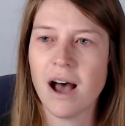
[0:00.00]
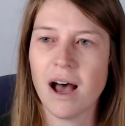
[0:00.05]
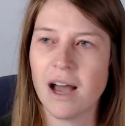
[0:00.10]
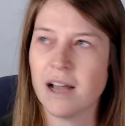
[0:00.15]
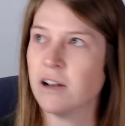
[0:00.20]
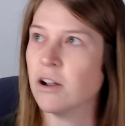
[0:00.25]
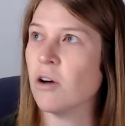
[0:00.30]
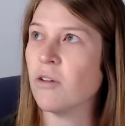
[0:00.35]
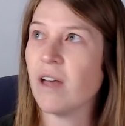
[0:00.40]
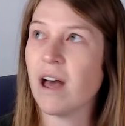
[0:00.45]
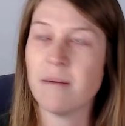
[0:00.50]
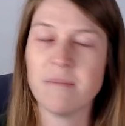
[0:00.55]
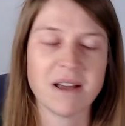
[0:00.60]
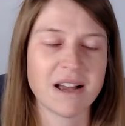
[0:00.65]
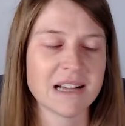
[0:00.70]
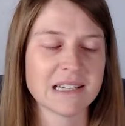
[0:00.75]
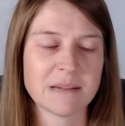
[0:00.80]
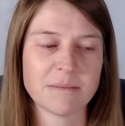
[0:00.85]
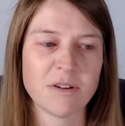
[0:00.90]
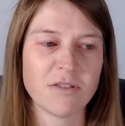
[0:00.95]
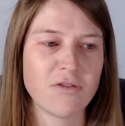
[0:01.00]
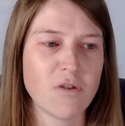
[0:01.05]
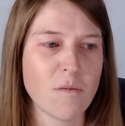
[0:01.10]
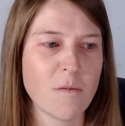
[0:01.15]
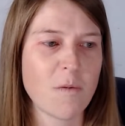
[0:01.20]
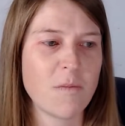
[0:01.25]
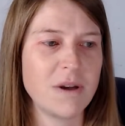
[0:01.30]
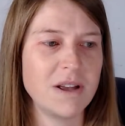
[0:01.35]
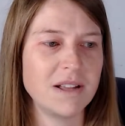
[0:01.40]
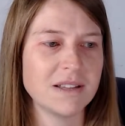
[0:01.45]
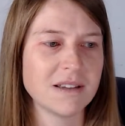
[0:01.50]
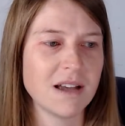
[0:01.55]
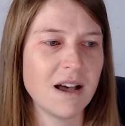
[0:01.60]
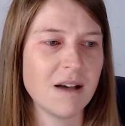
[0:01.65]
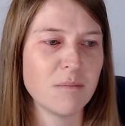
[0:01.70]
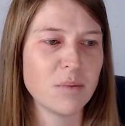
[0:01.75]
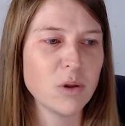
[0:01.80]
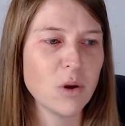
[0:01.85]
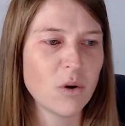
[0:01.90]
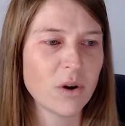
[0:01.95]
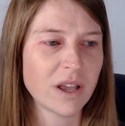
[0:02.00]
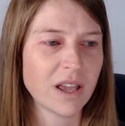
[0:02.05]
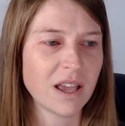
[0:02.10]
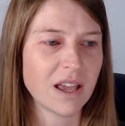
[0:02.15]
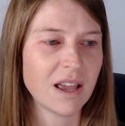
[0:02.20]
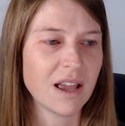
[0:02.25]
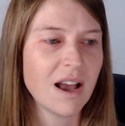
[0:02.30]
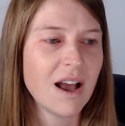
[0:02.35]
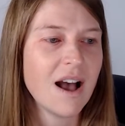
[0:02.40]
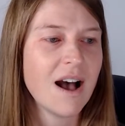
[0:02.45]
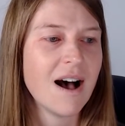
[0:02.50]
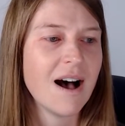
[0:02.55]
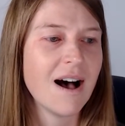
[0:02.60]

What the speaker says: I know that because I'm a former Pizza Hut employee.